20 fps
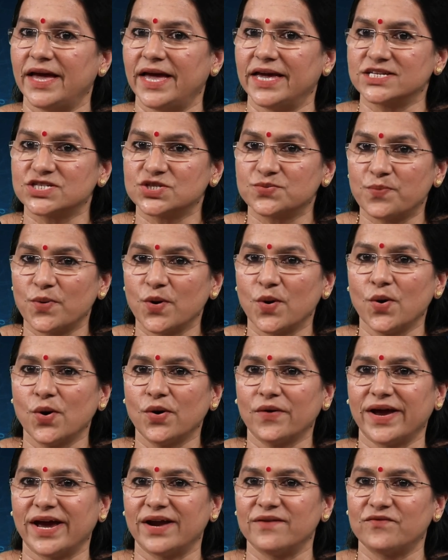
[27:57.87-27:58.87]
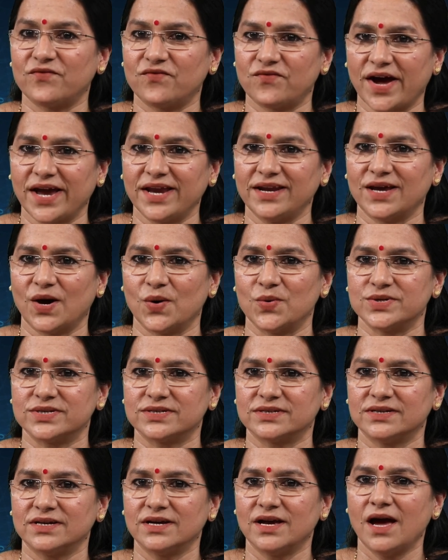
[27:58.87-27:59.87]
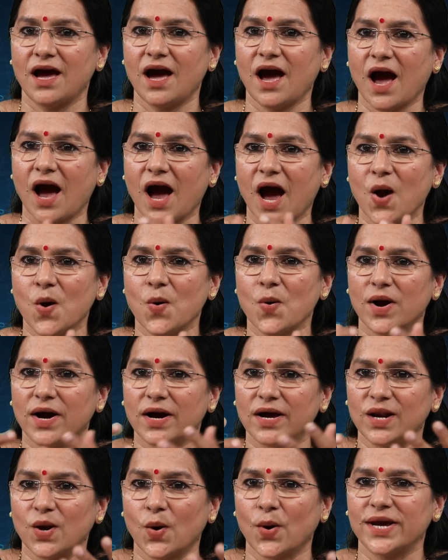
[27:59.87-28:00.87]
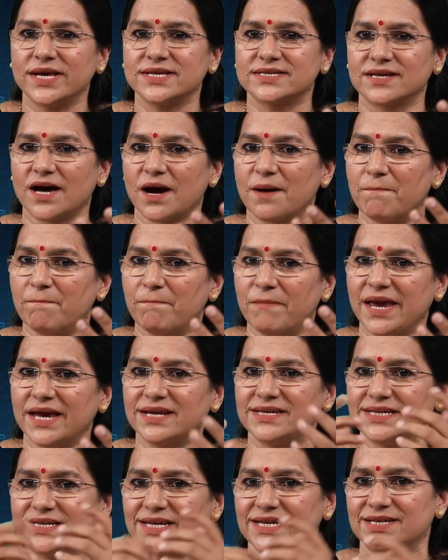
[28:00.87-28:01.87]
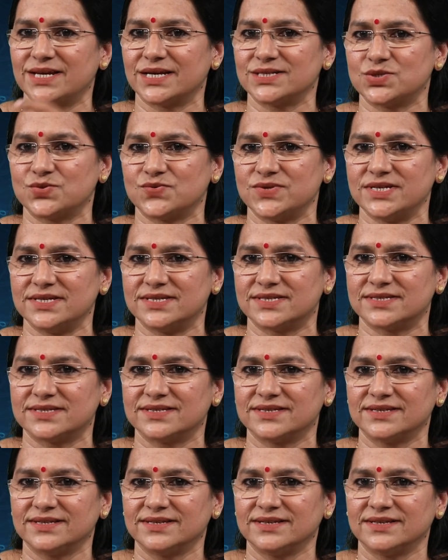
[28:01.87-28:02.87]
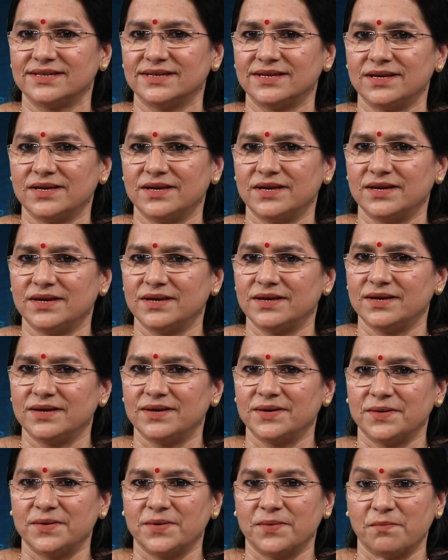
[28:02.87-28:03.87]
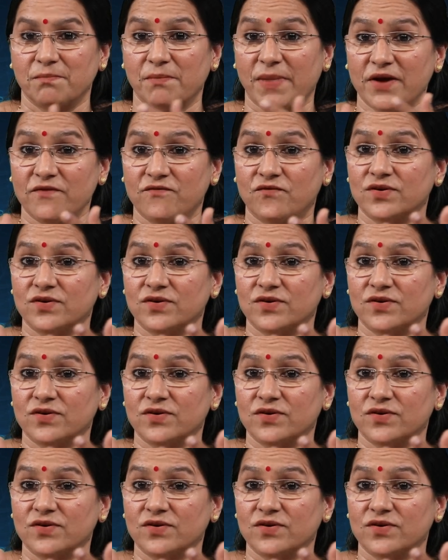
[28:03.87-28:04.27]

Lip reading: Explore and find out how alloys are made in industries by